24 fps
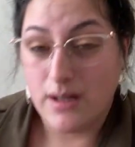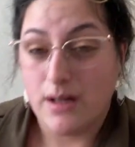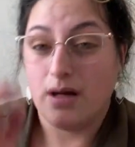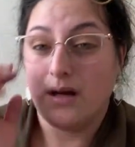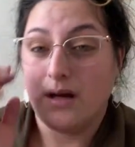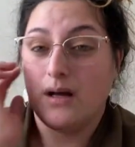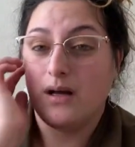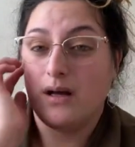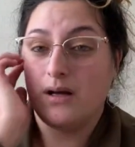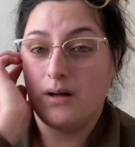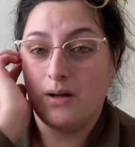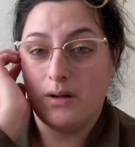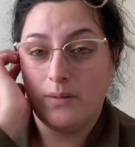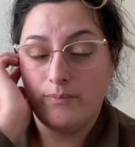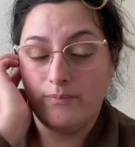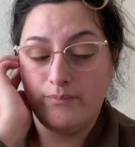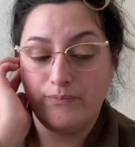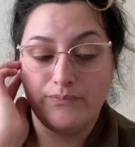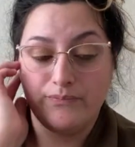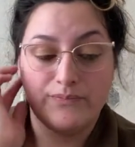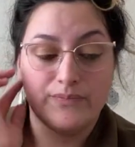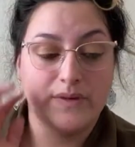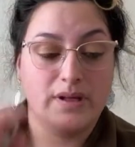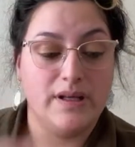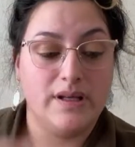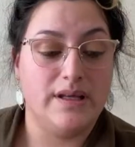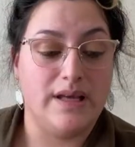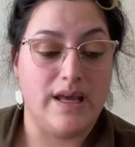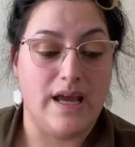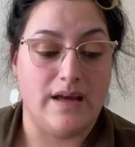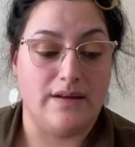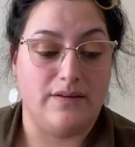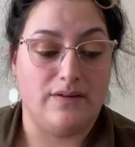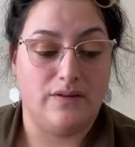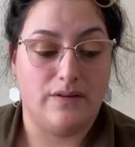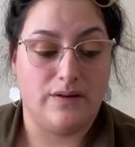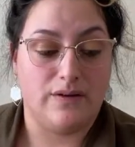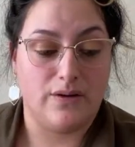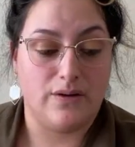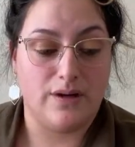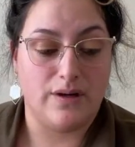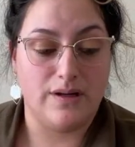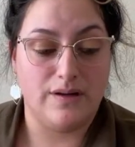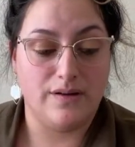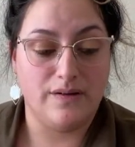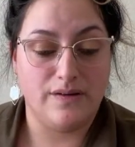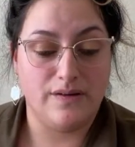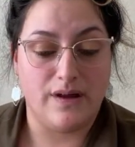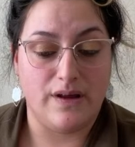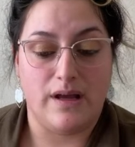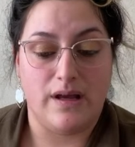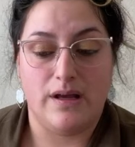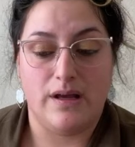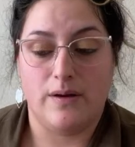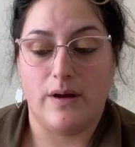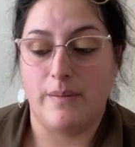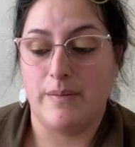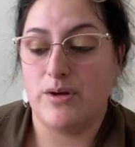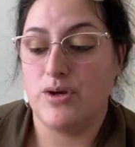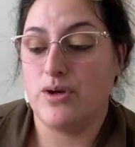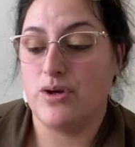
Um, yes, there is a, I mean,